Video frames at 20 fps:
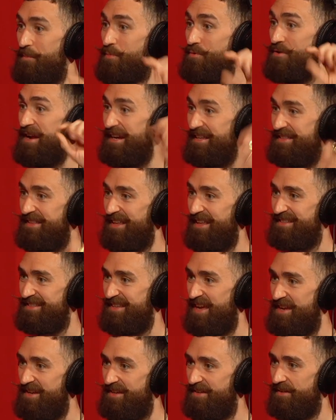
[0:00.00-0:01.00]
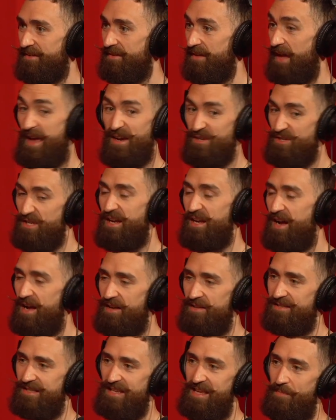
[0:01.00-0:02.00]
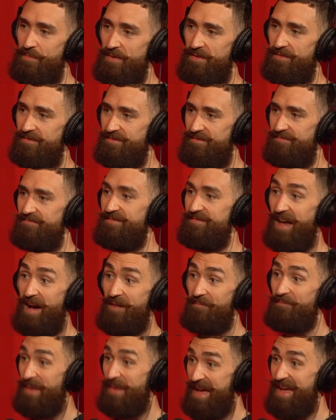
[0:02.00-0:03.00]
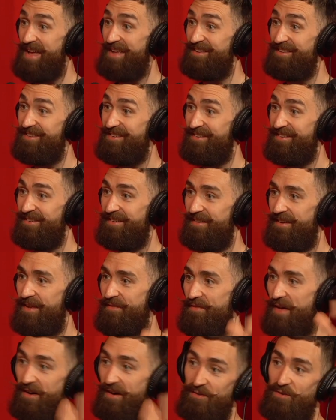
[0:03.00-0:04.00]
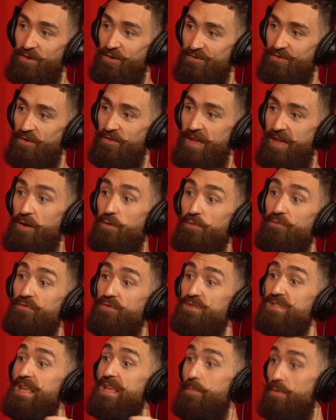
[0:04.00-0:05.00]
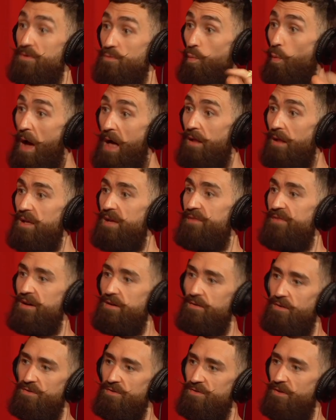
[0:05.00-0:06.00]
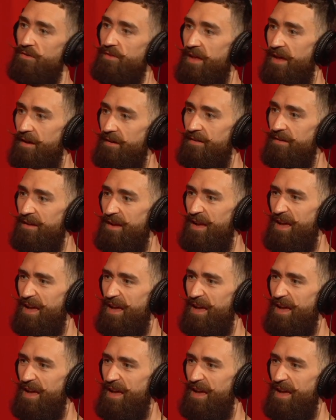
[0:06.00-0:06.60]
And breaking that cycle, I actually can't sleep in that bed if Eleanor's not there. I don't sleep as well if Eleanor's not there.